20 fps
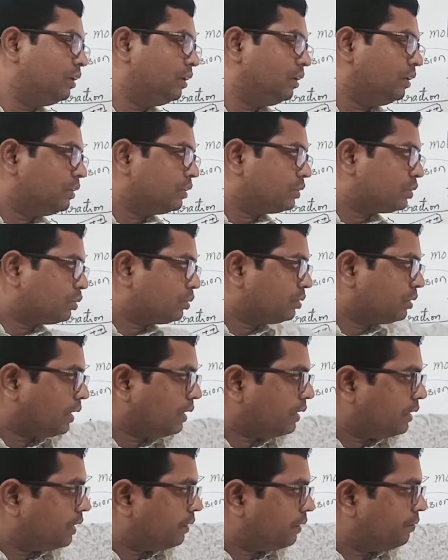So
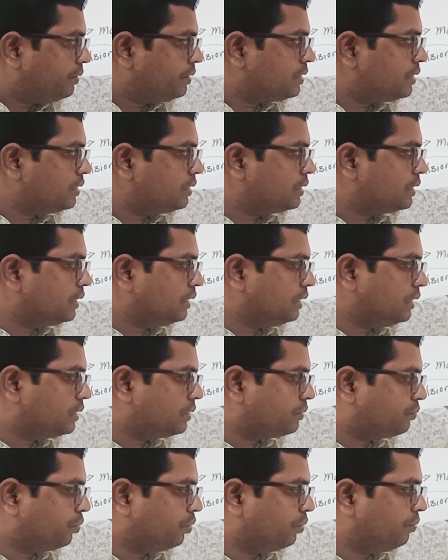that deficiency is
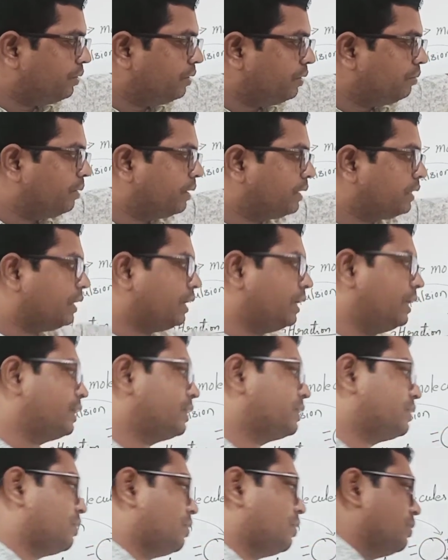fulfilled by the
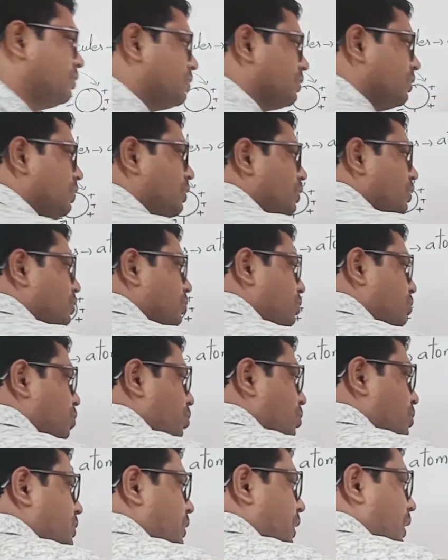electrons.
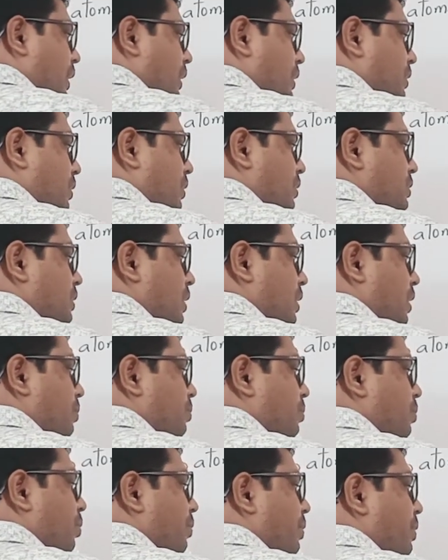Those electrons are
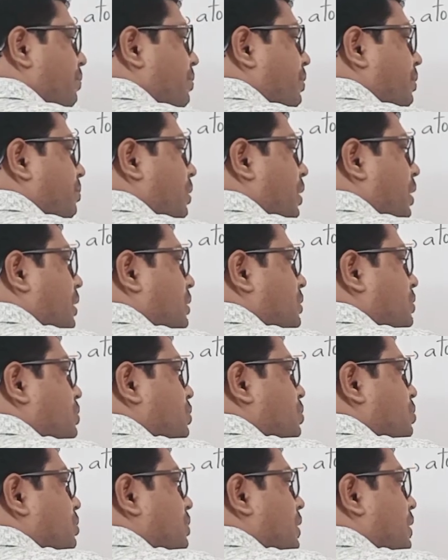moving from earth
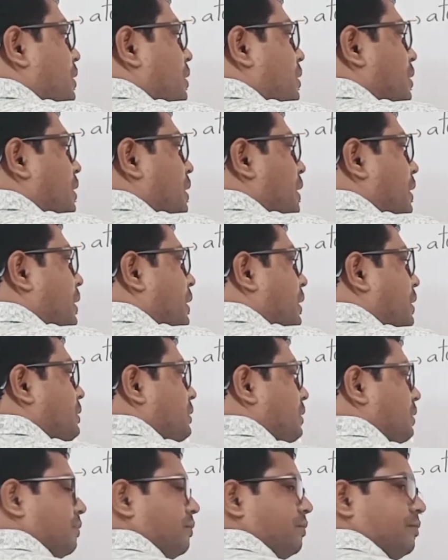to the conductor.